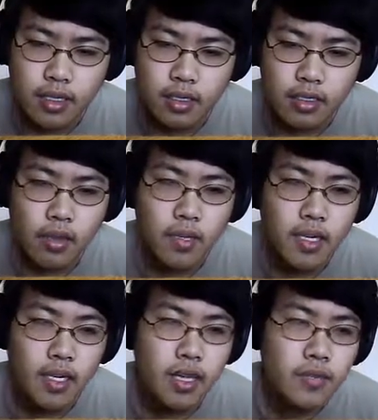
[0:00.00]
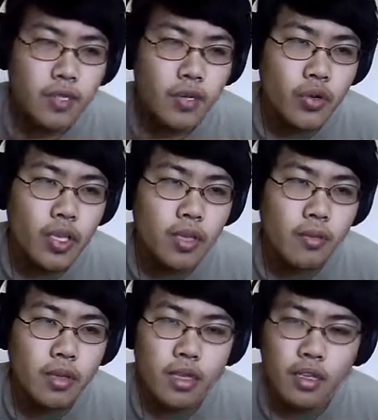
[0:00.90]
So I'm gonna have to hurry up.
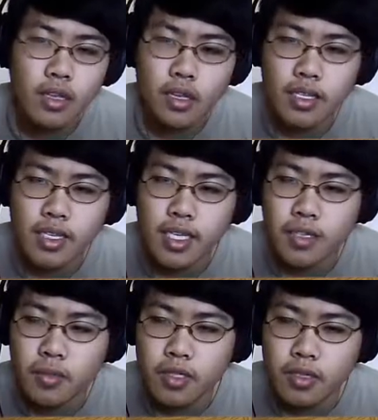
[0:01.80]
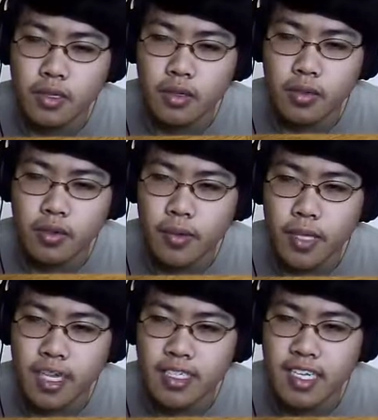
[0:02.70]
Uh, day's almost... Oh crap, I
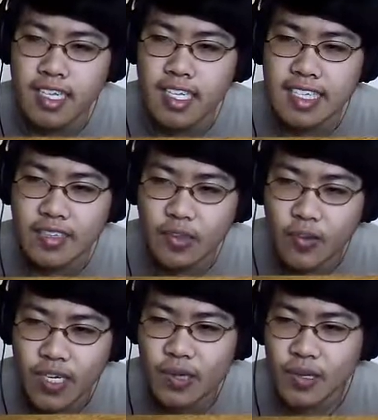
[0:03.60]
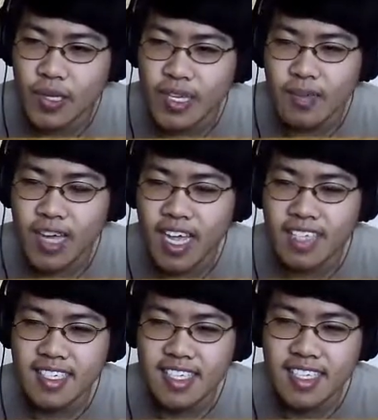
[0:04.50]
accidentally clicked out the window by
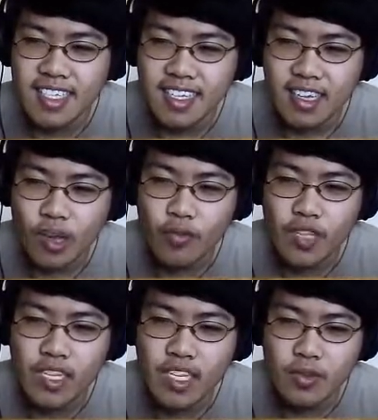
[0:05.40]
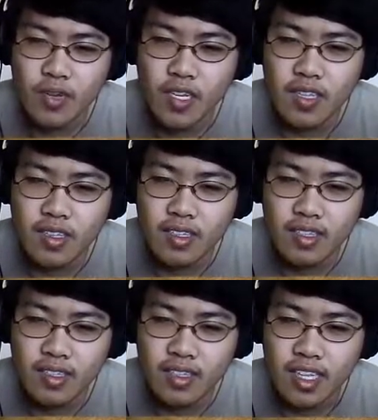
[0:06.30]
accident. Hopefully it didn't do anything.
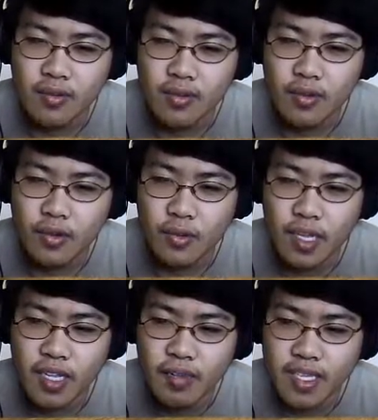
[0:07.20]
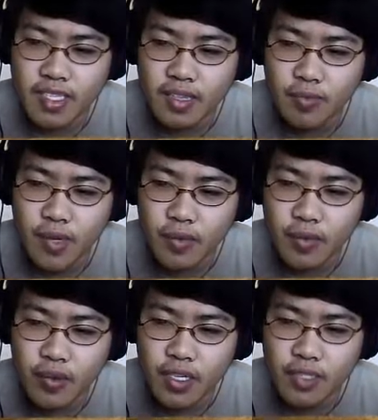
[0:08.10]
Like record my... mess up my
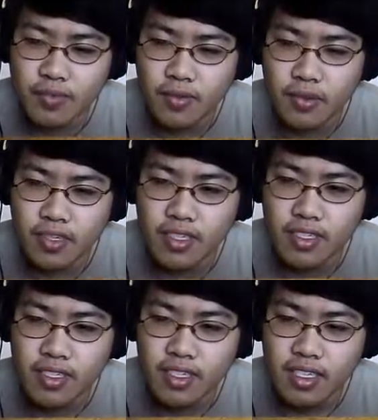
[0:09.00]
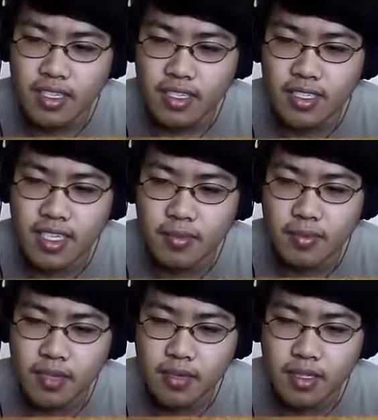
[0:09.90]
recordings, of course. Does that
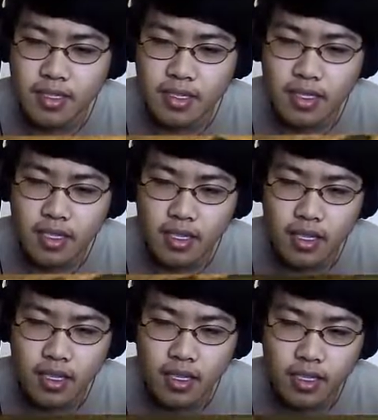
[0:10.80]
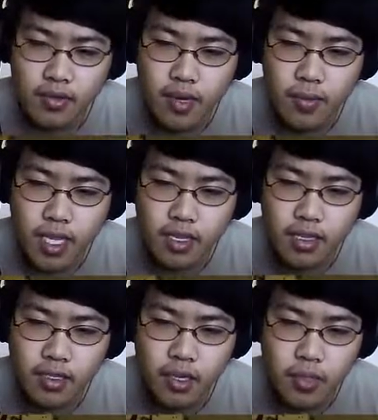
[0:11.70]
sometimes. Uh, let's grab that.
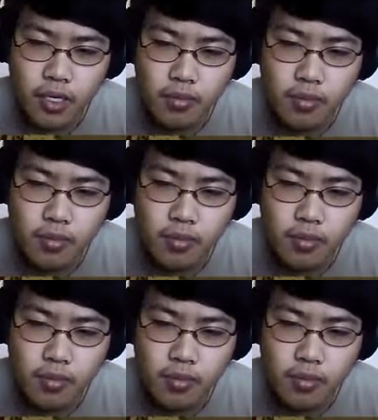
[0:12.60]
Chop, chop.